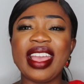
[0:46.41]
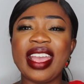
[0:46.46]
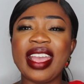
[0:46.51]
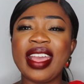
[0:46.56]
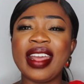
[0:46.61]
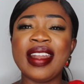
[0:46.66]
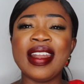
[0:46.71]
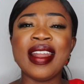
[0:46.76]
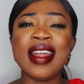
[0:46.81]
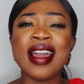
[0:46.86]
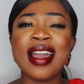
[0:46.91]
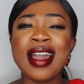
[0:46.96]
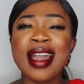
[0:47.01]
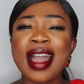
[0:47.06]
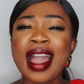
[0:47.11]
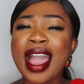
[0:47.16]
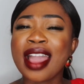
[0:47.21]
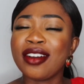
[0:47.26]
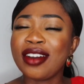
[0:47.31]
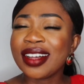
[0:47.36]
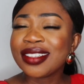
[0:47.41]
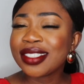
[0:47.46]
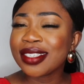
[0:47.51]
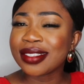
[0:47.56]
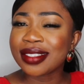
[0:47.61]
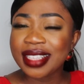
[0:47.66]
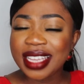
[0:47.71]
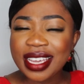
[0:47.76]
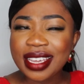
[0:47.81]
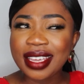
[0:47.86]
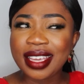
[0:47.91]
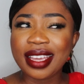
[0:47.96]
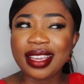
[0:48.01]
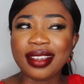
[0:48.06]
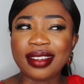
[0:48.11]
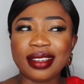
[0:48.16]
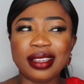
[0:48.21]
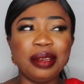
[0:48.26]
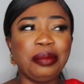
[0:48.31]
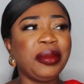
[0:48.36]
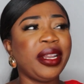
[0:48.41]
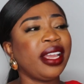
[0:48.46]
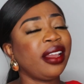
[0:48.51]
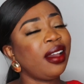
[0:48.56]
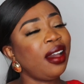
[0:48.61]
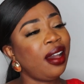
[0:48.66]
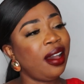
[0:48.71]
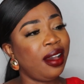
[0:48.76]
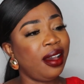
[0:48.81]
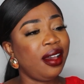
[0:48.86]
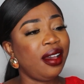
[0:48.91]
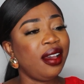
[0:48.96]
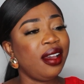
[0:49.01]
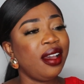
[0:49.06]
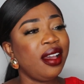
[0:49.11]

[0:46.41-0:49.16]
And I got to thinking, like, huh,